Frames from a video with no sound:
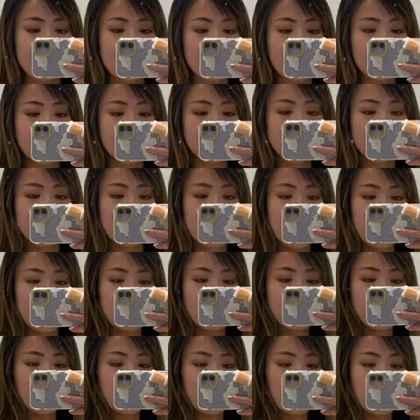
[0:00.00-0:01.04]
a little tip
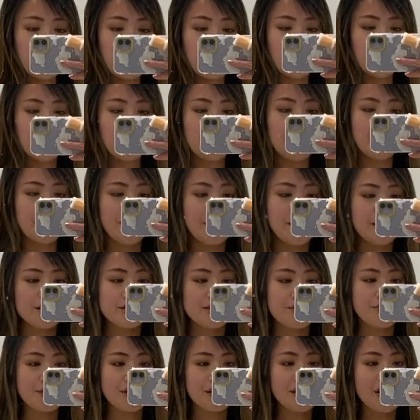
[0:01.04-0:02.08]
for
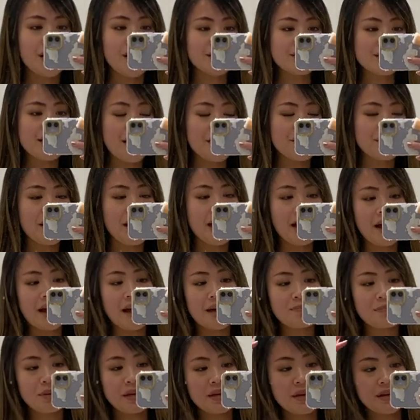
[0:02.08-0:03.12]
some of the girls out
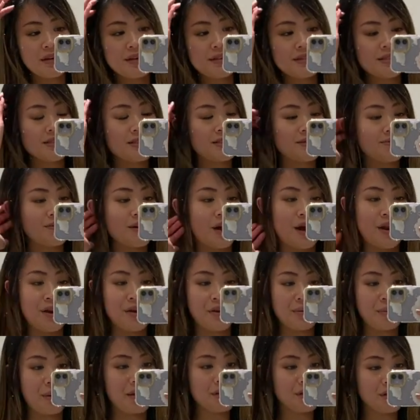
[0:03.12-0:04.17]
there, because I don't
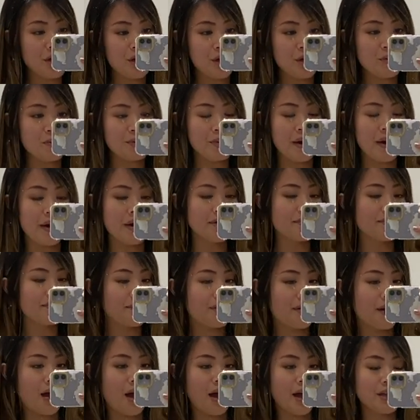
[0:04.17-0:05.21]
know about you, but
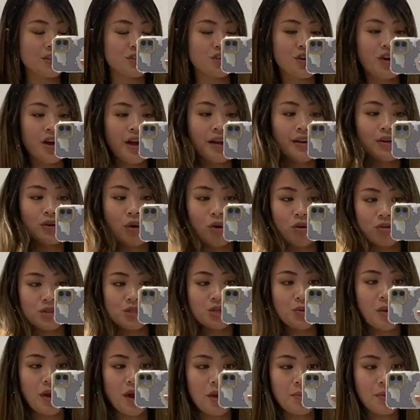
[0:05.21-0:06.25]
I try not
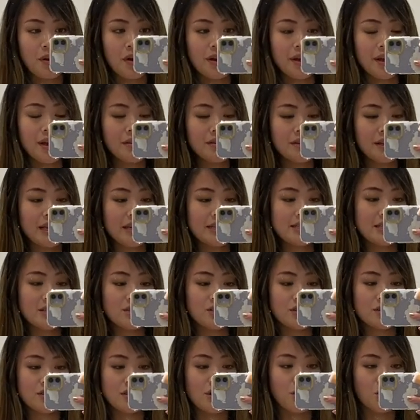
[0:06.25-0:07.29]
to wear a bra nowadays. It's
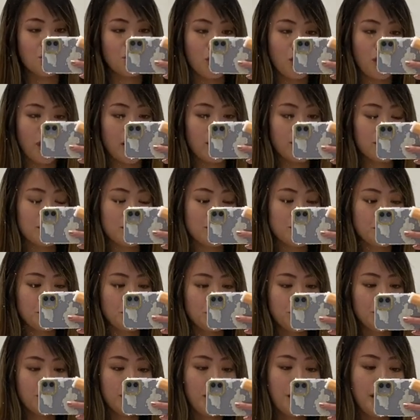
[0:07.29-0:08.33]
just a lot more
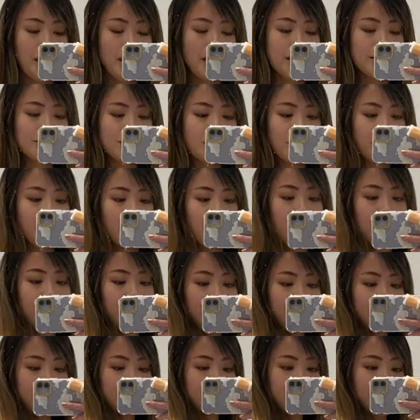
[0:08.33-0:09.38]
comfortable. So if
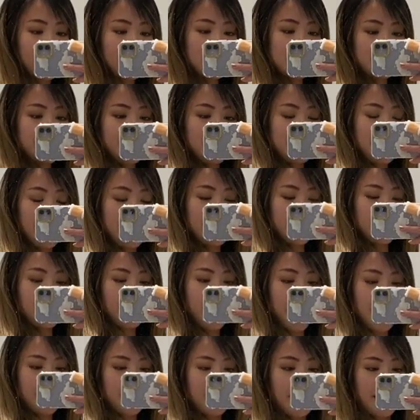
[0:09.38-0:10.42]
I can find something that I can
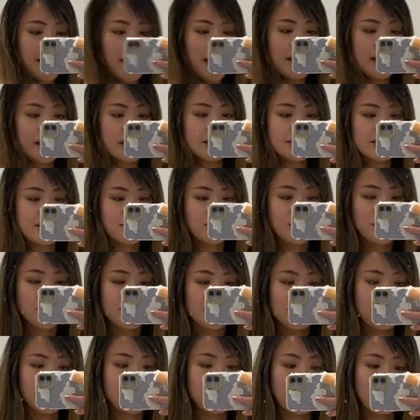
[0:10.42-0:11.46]
wear it and it still
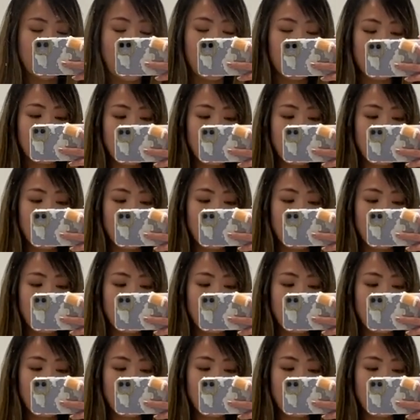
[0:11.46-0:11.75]
looks good without a